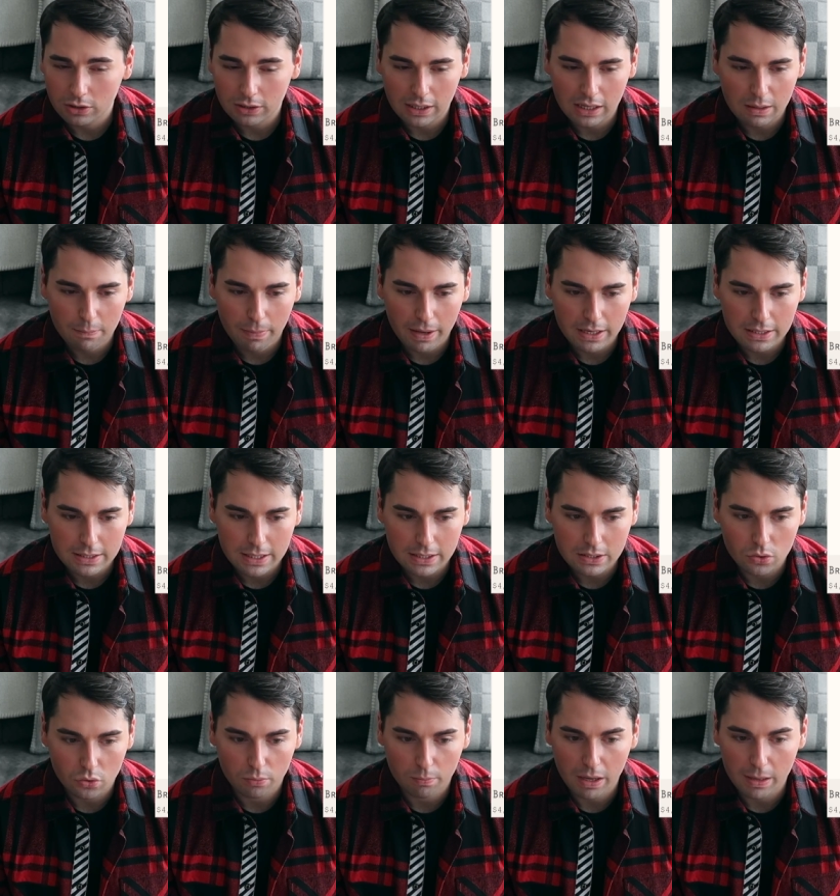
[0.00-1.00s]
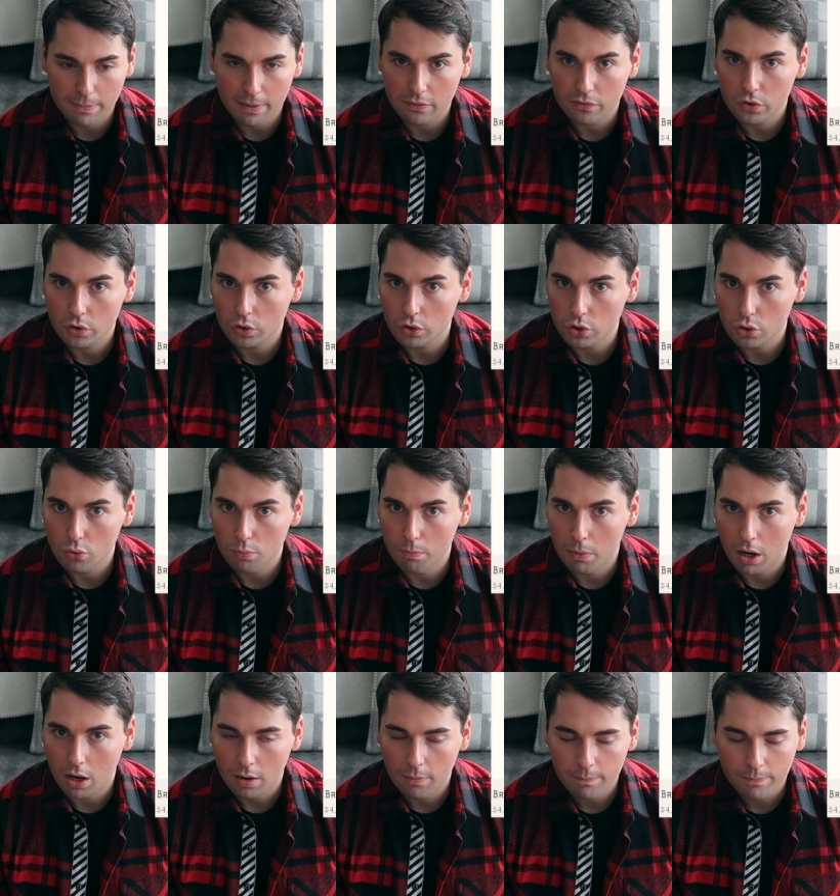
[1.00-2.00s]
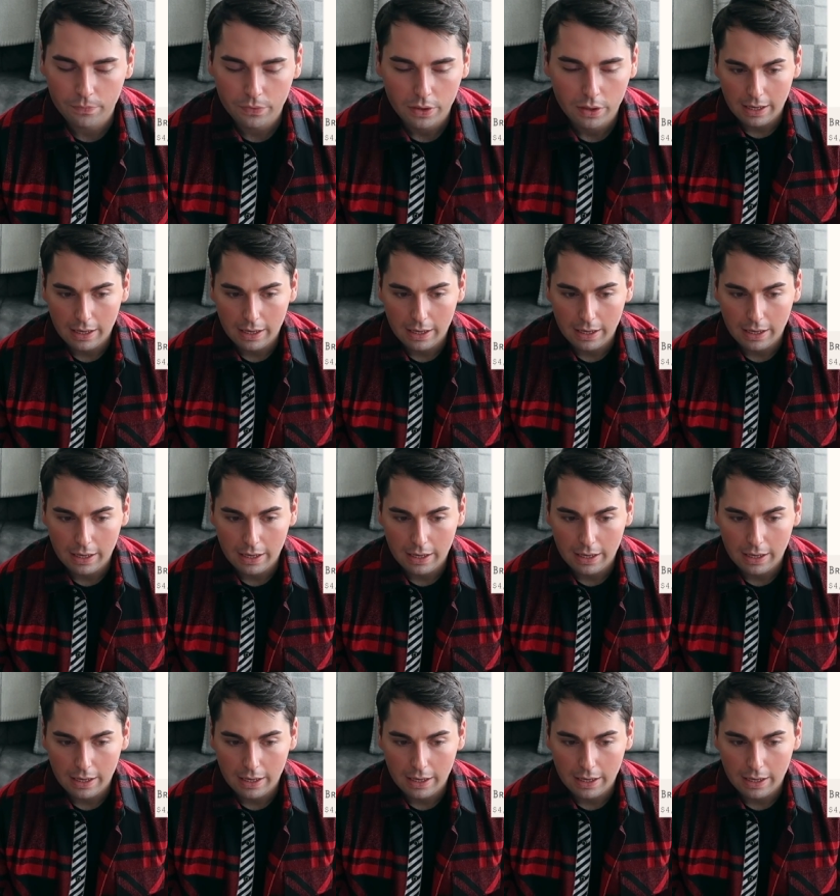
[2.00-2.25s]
a daily basis, or maybe if you're a new mom.